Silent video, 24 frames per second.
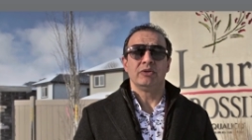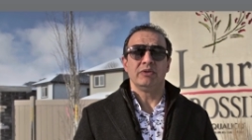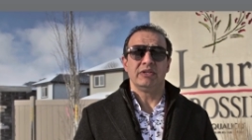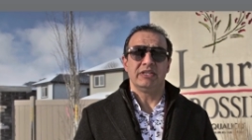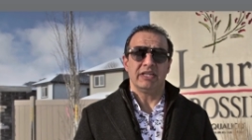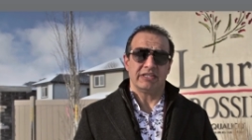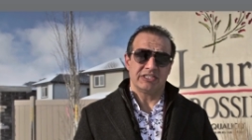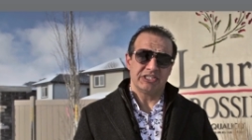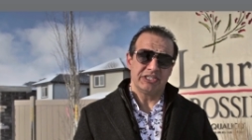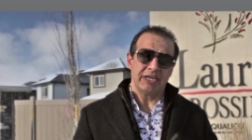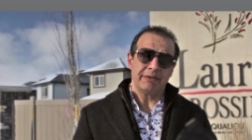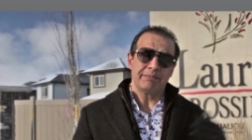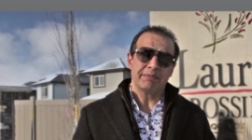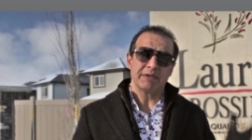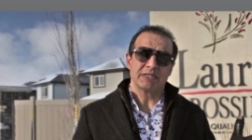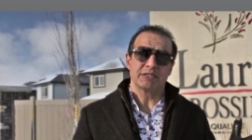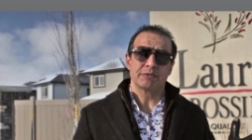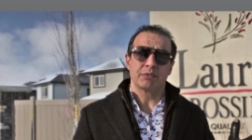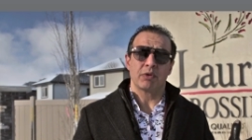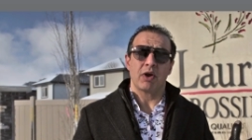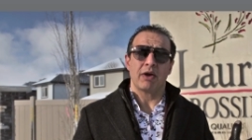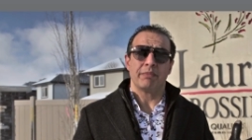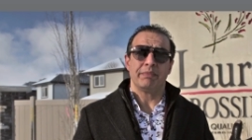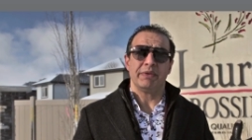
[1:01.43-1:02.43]
the cheapest
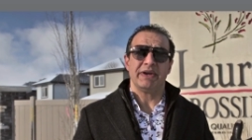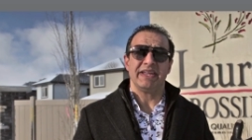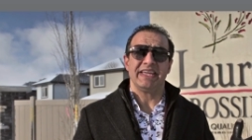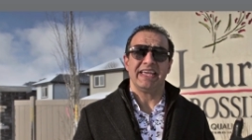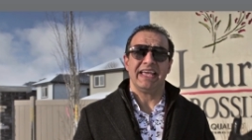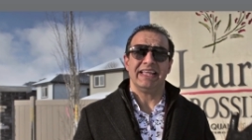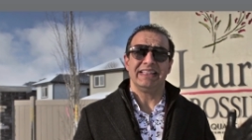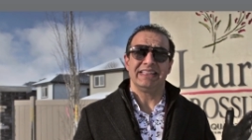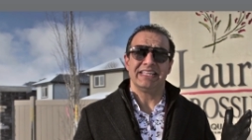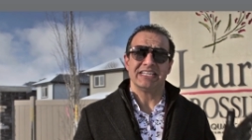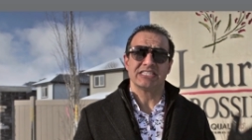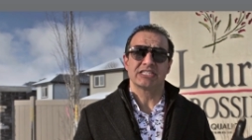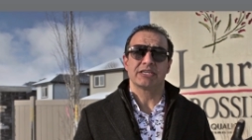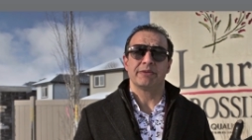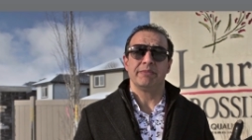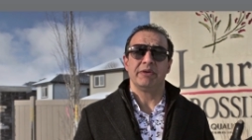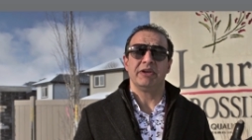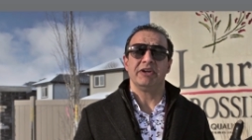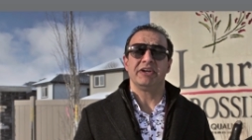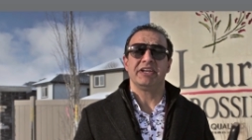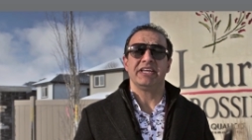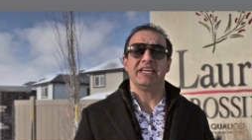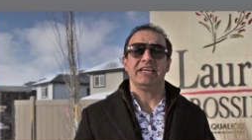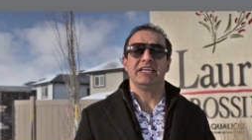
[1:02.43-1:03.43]
property in this
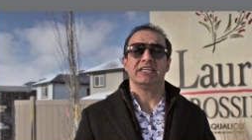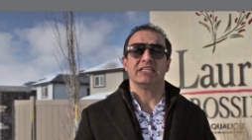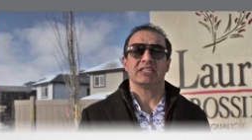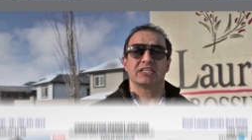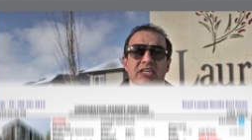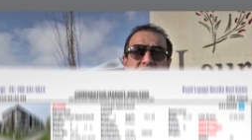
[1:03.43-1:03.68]
community